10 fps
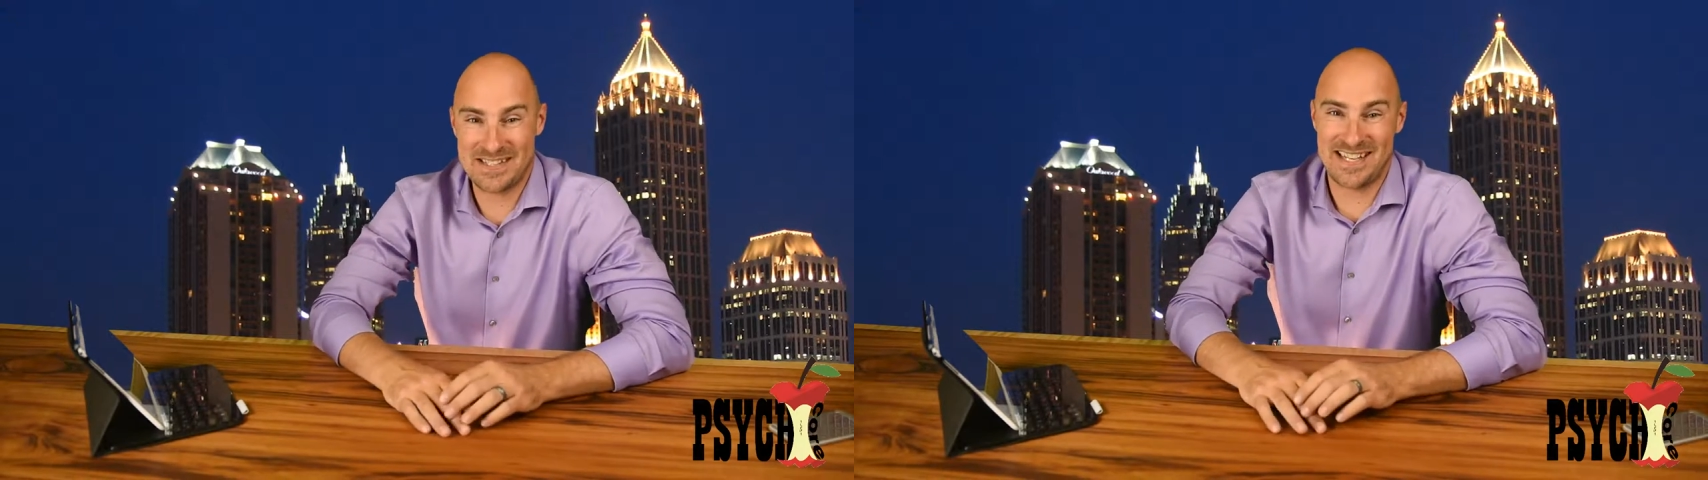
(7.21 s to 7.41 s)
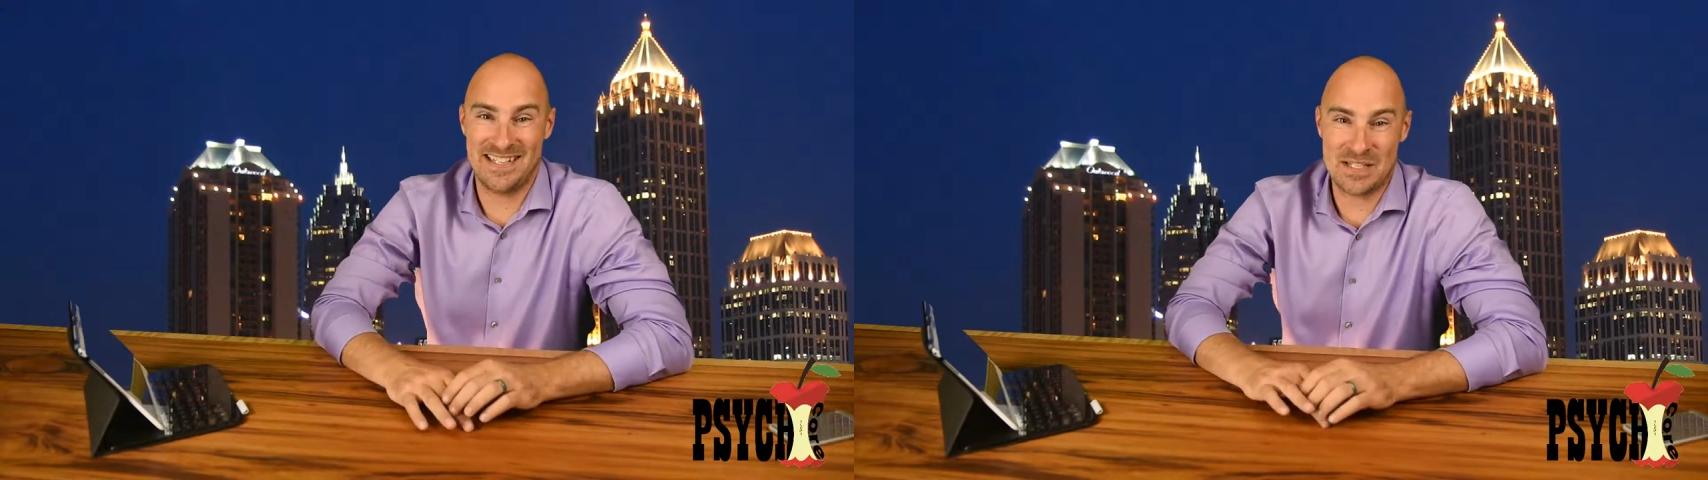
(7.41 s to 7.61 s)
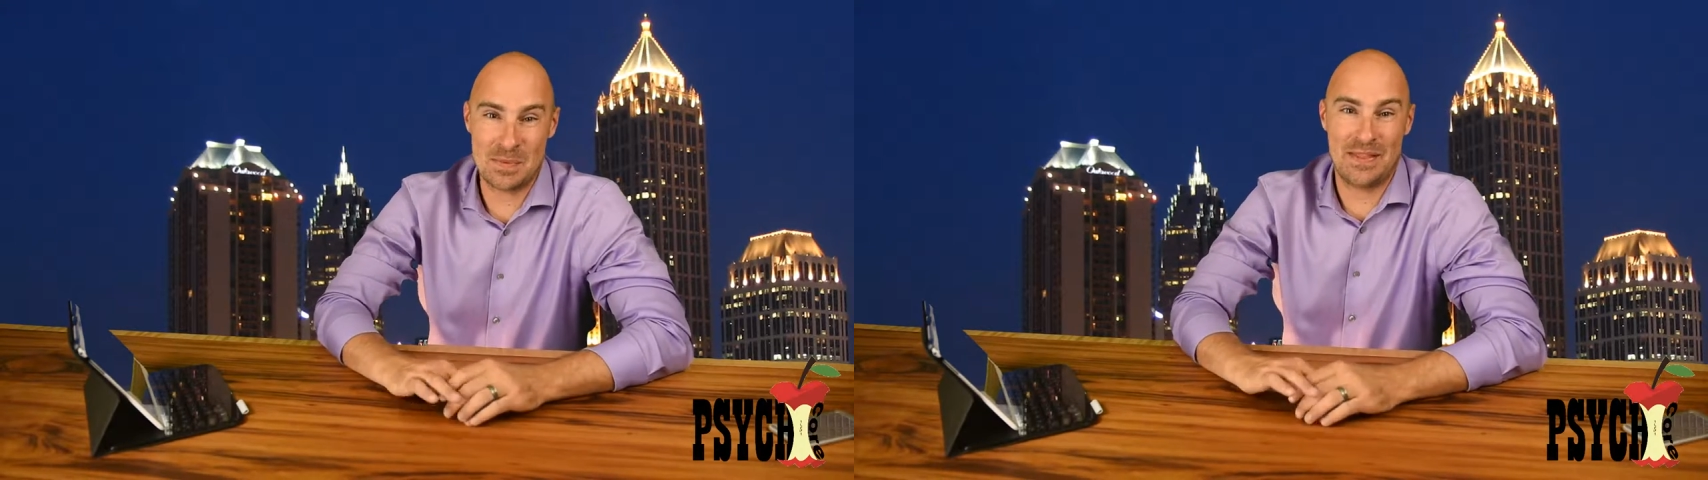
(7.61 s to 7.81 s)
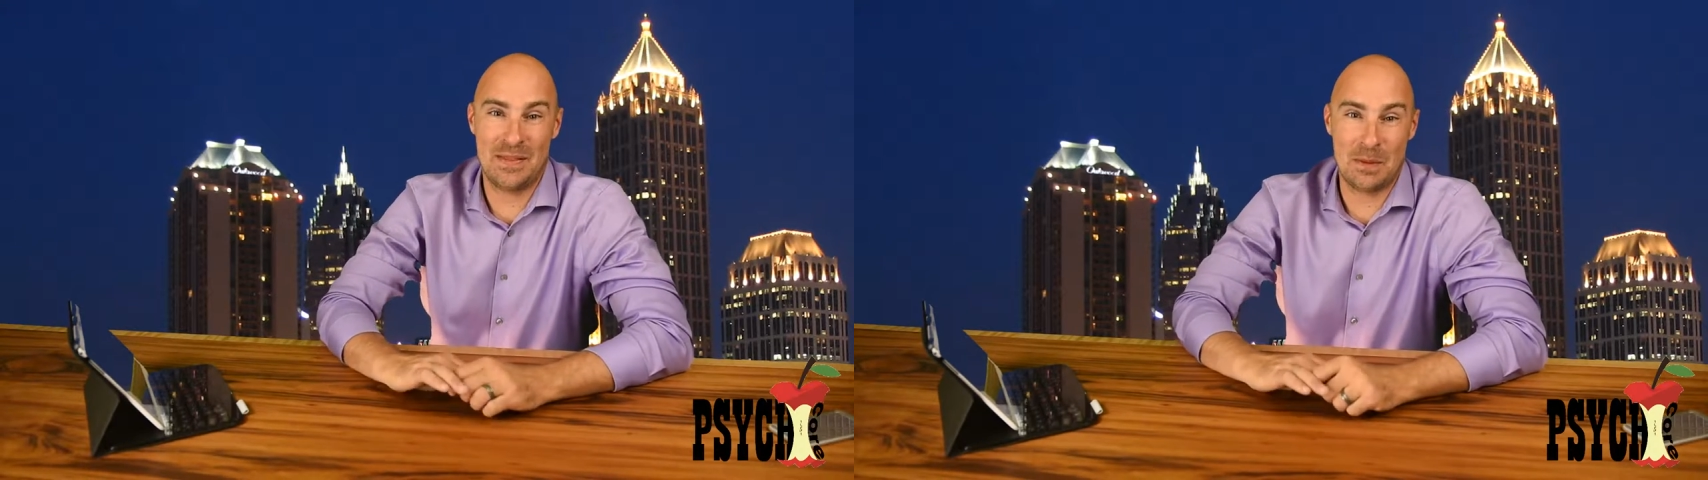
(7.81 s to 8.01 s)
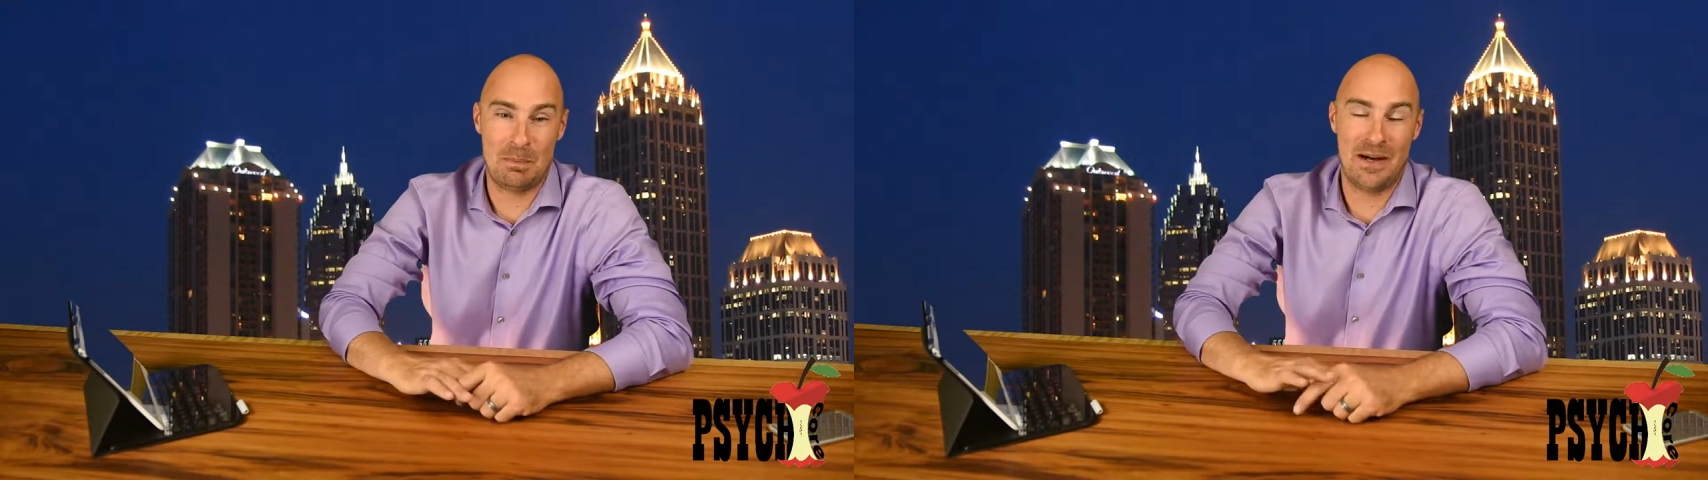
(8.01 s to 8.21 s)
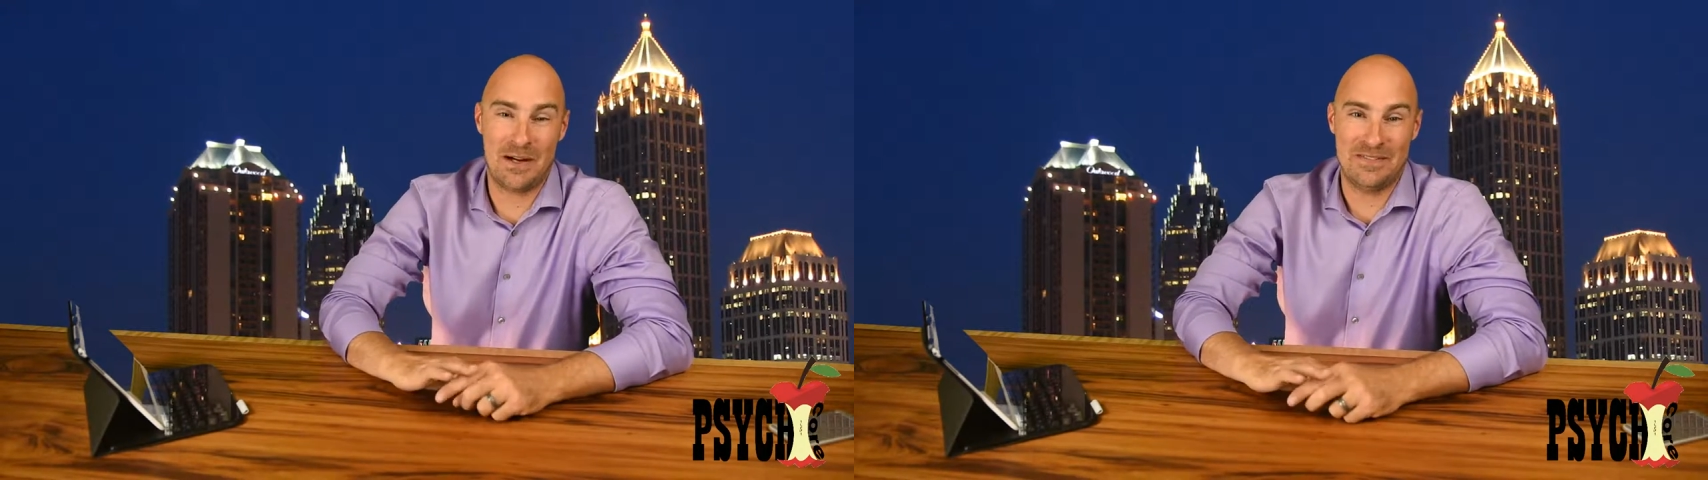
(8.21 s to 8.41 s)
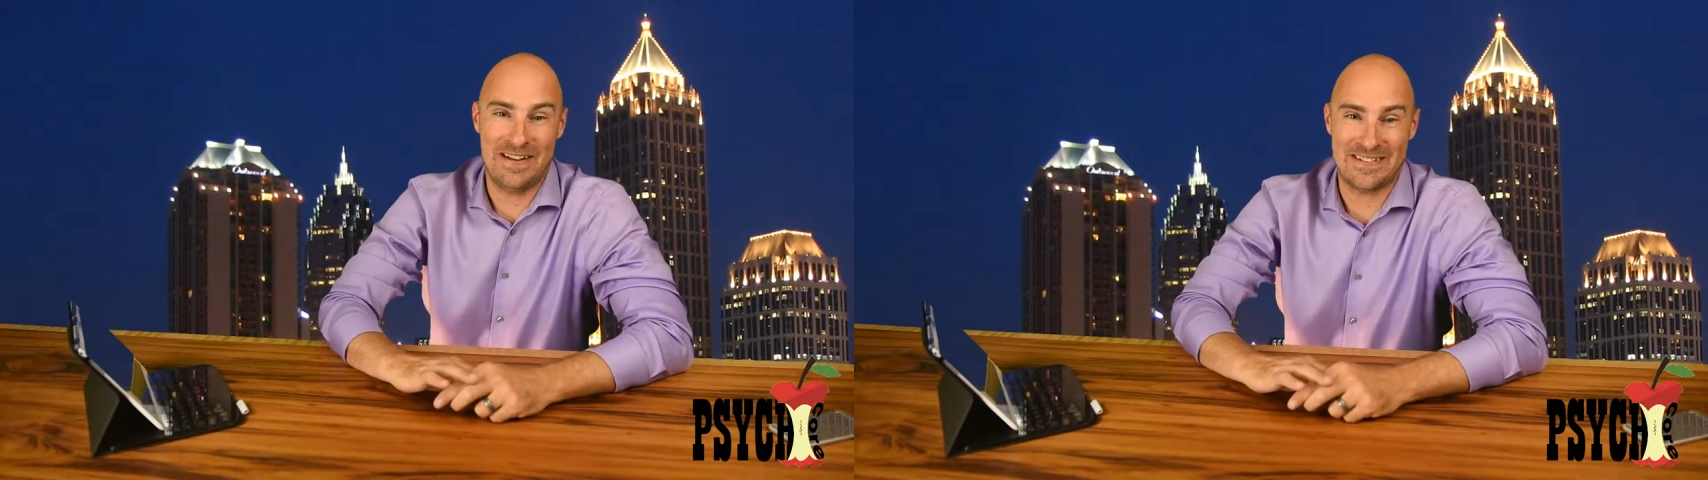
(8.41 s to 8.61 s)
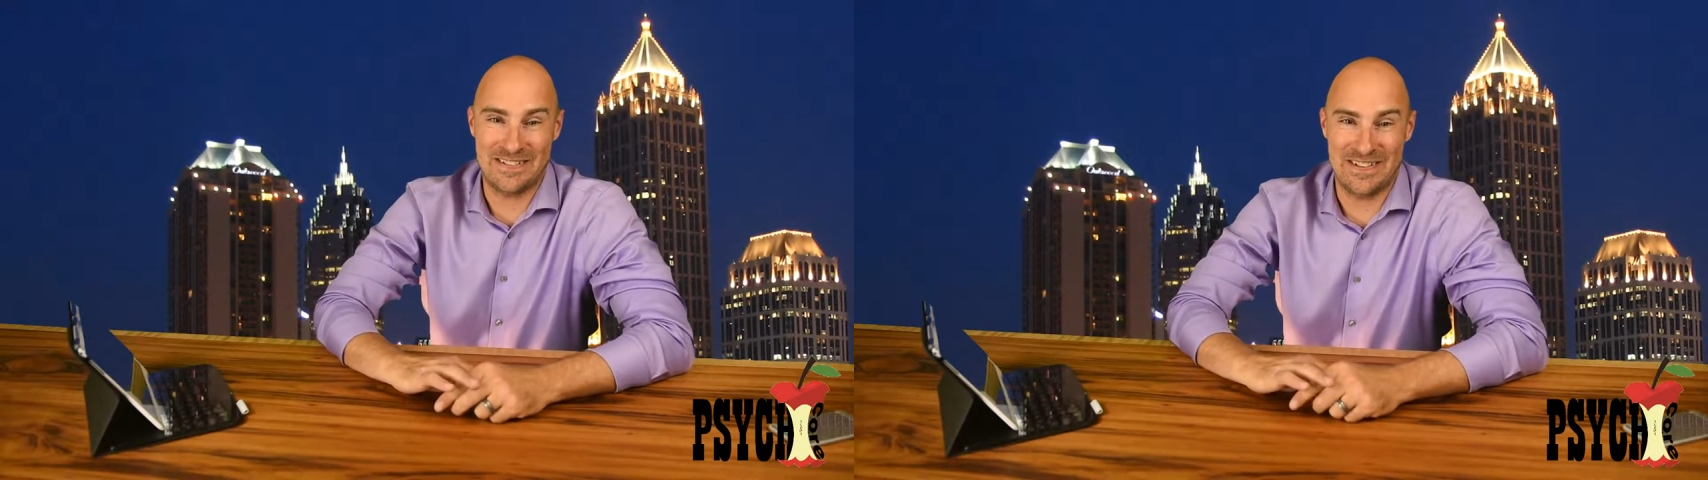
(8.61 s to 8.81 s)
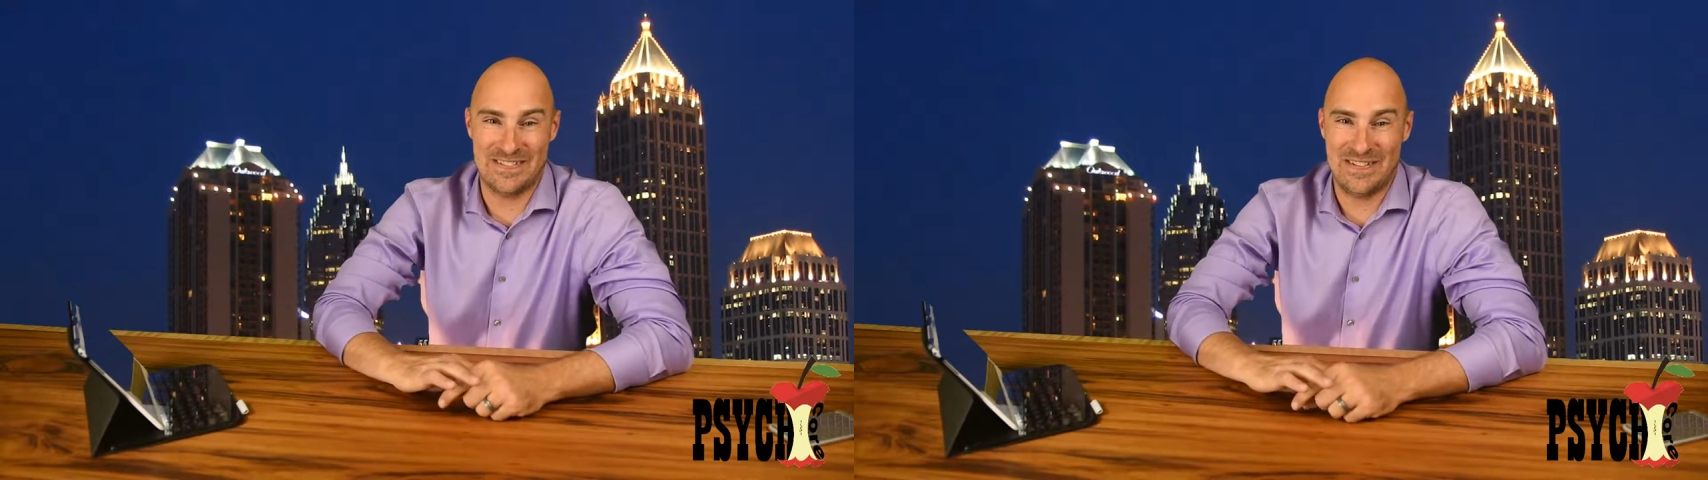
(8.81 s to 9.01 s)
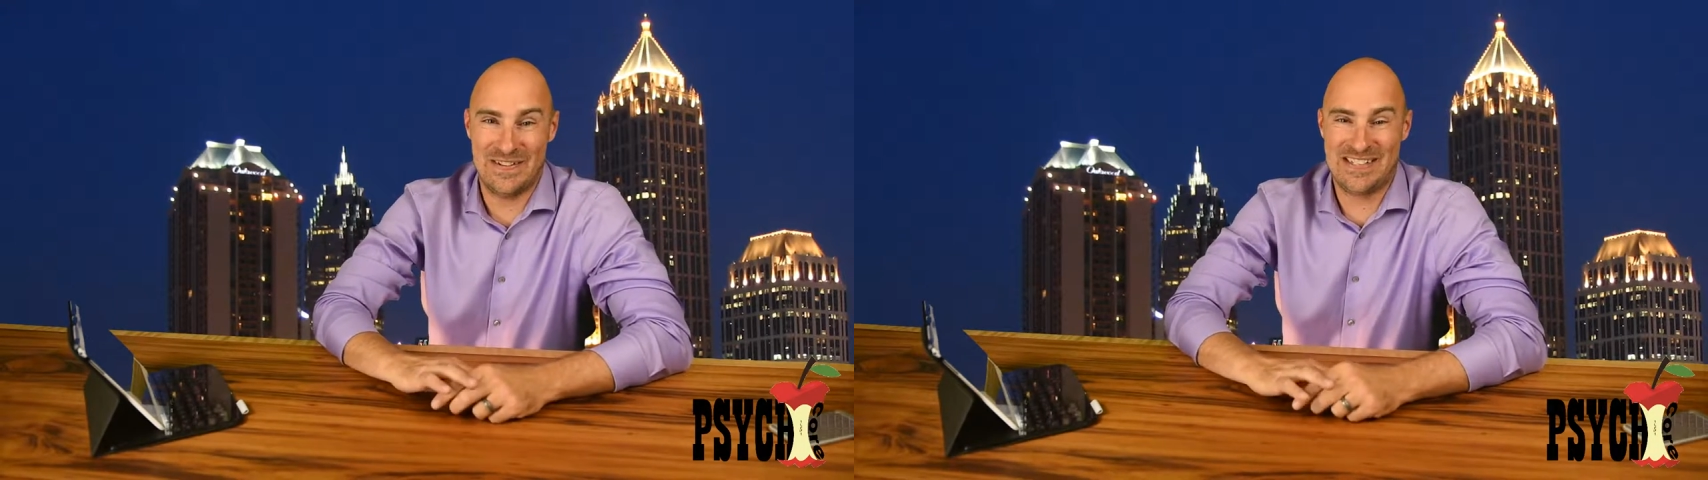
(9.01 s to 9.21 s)
Brad's getting us with a little pucker factor there,
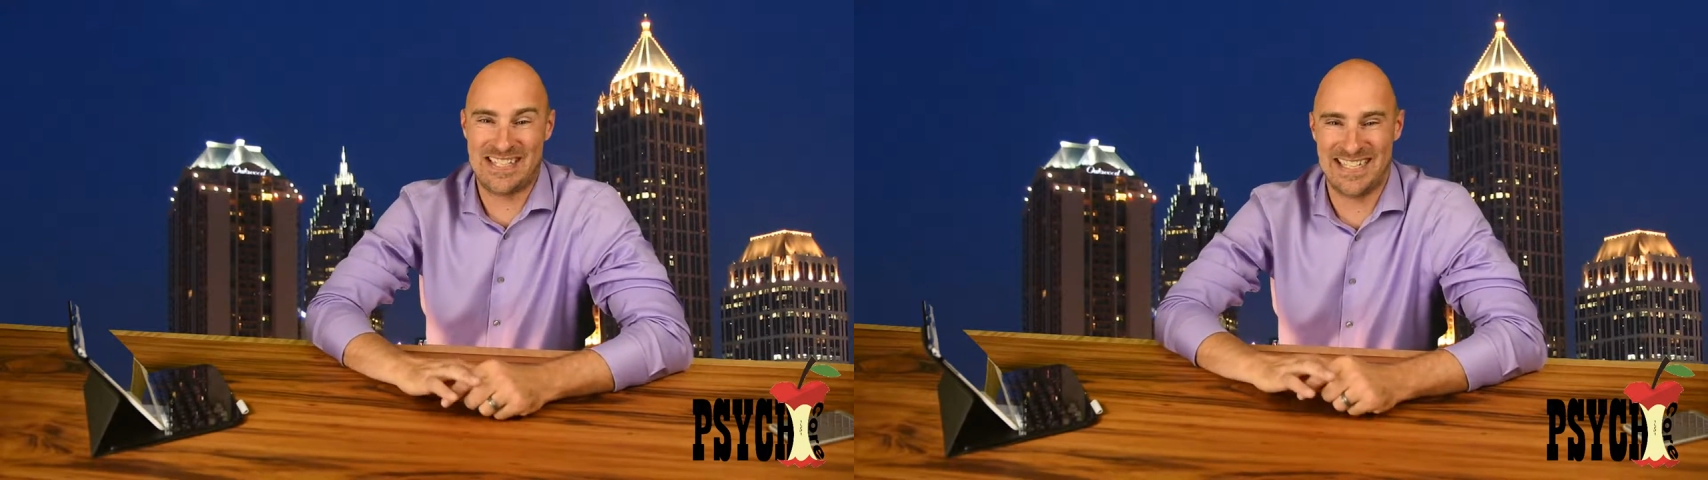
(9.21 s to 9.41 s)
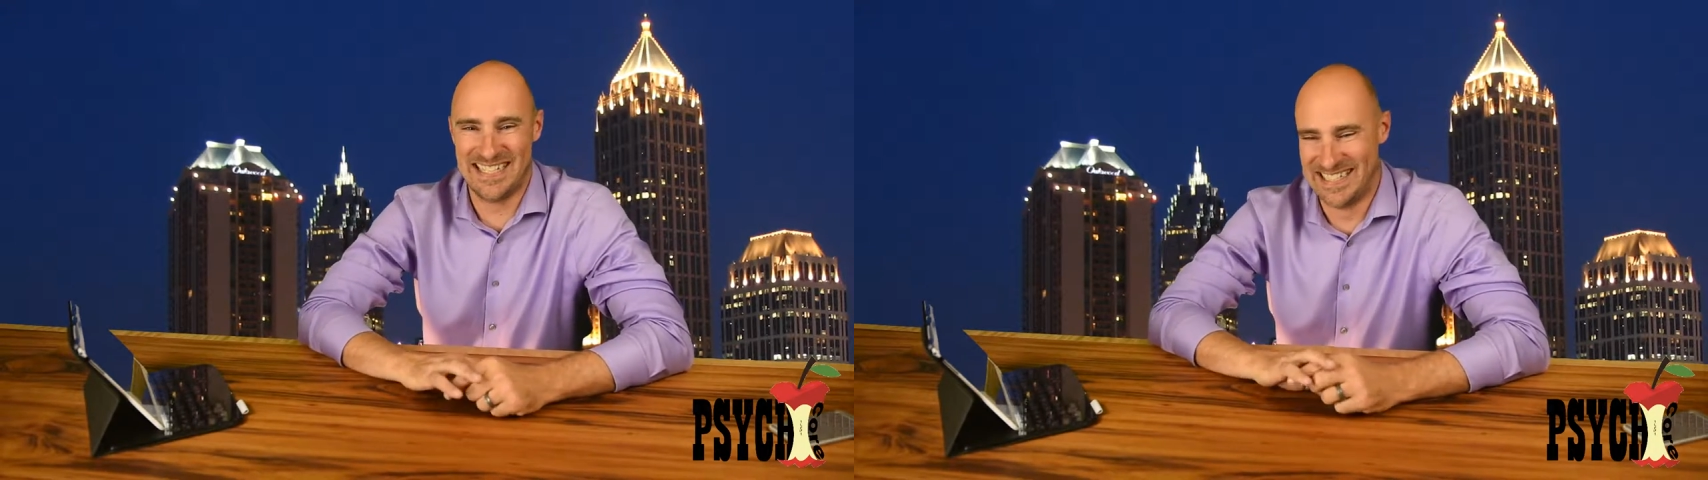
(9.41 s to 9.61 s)
folks.